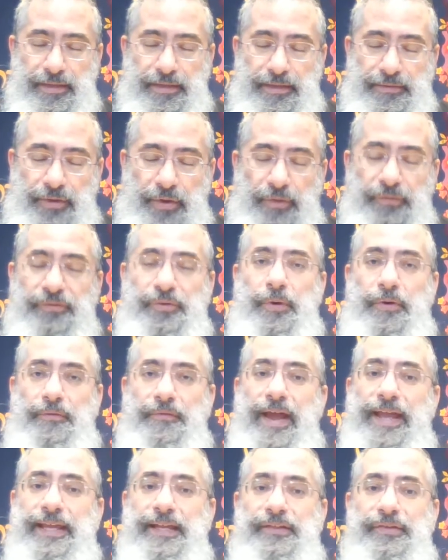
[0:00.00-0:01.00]
Those who are
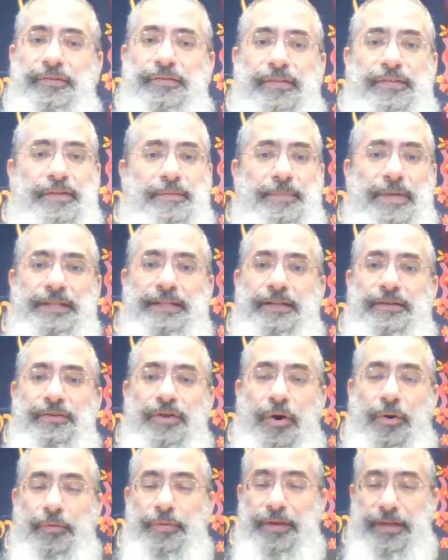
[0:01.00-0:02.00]
regulars in the minyan
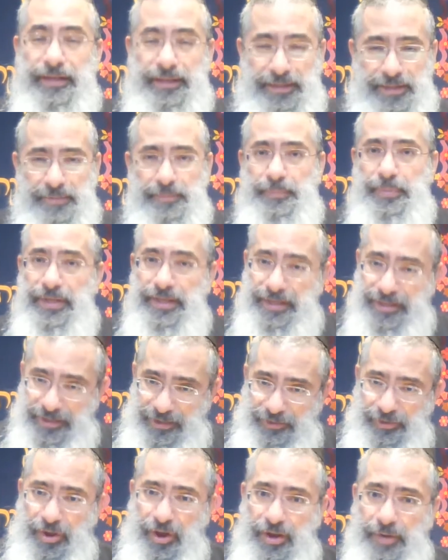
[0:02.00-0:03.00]
know that it can be
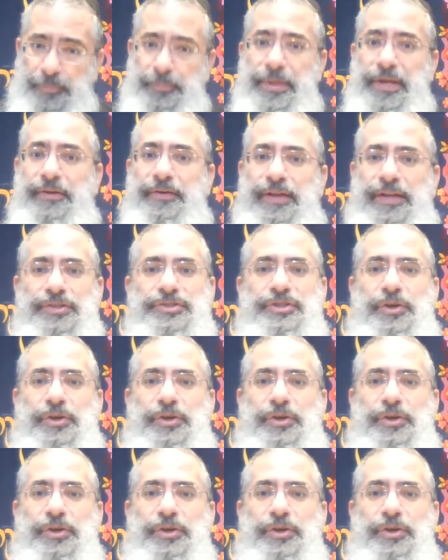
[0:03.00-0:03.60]
a long period,